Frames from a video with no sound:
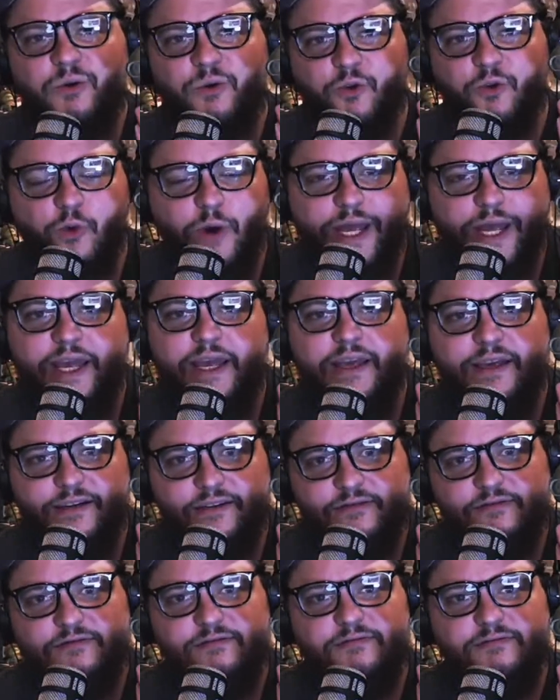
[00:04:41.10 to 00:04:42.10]
We.
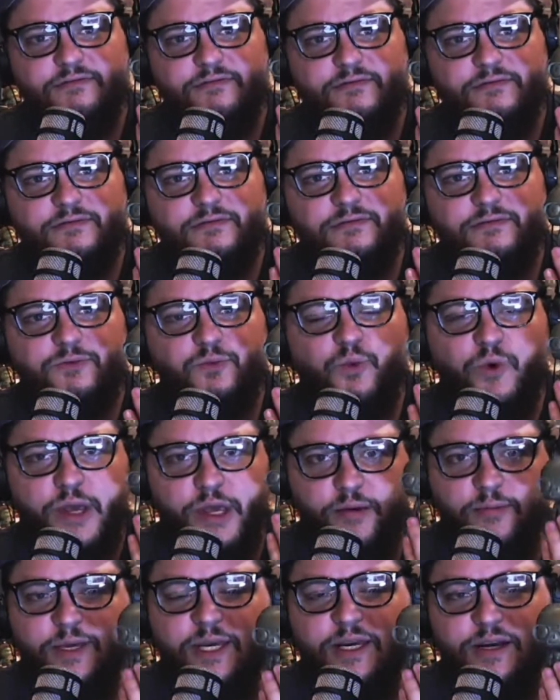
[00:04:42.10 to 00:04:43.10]

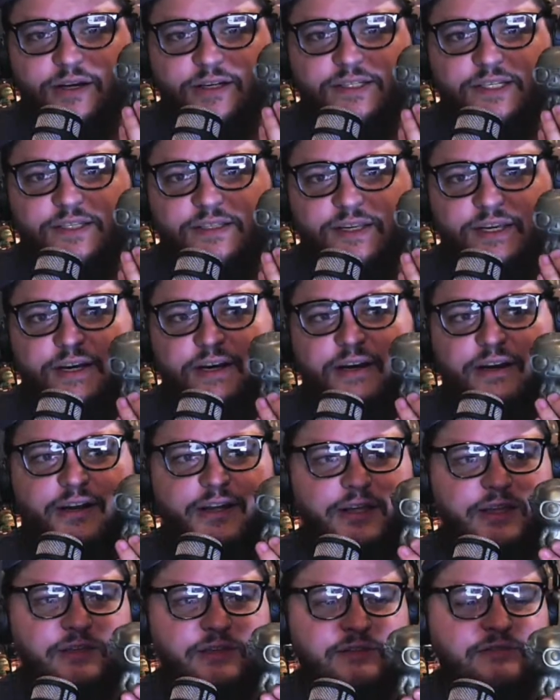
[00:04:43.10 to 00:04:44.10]
We because he's here,
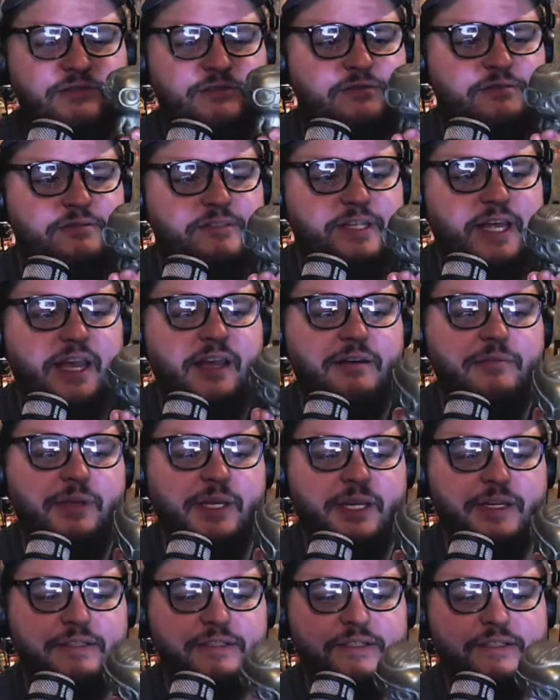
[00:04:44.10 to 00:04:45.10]
and Stan
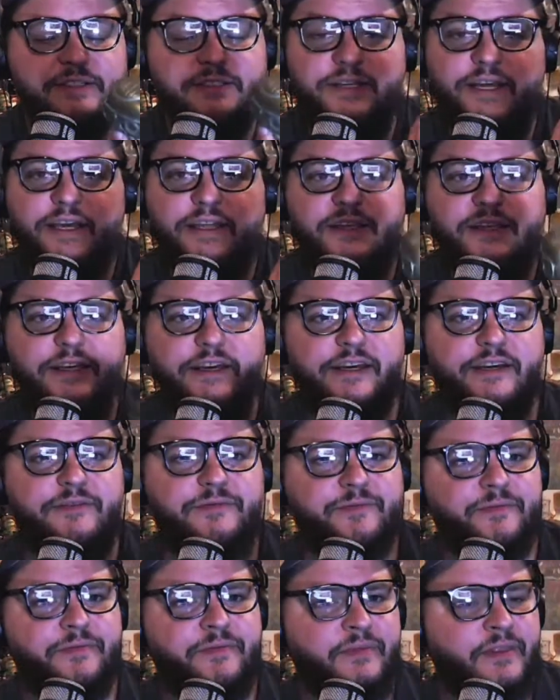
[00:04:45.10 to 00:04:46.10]
because it's Stan Lee.
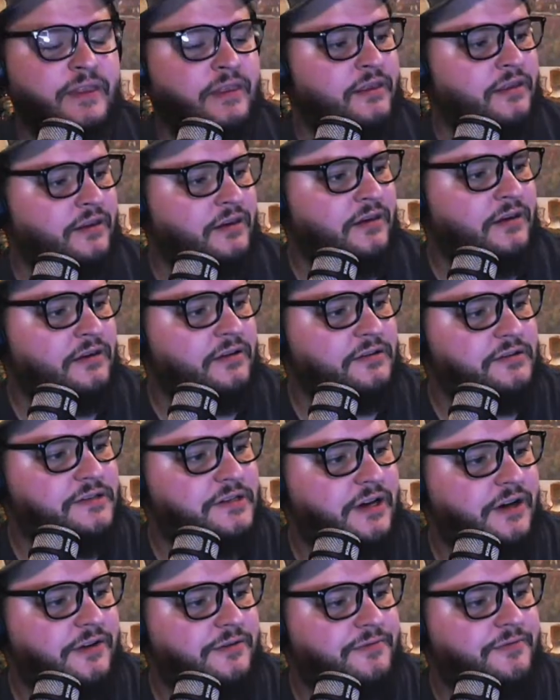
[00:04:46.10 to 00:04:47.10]

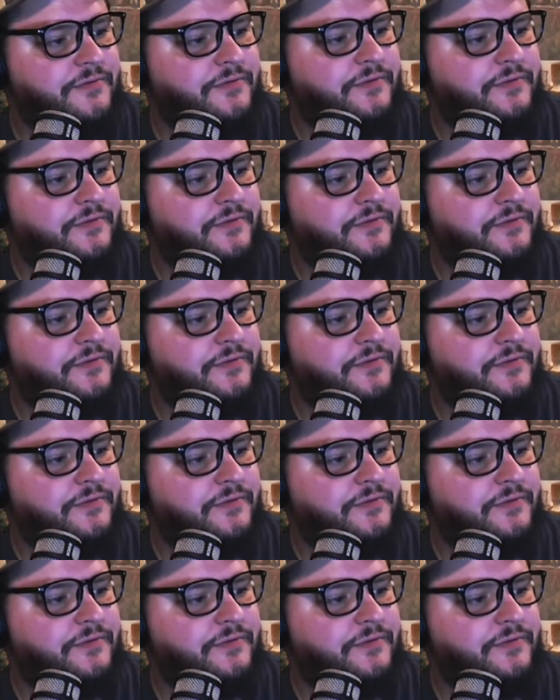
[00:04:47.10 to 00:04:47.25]
So,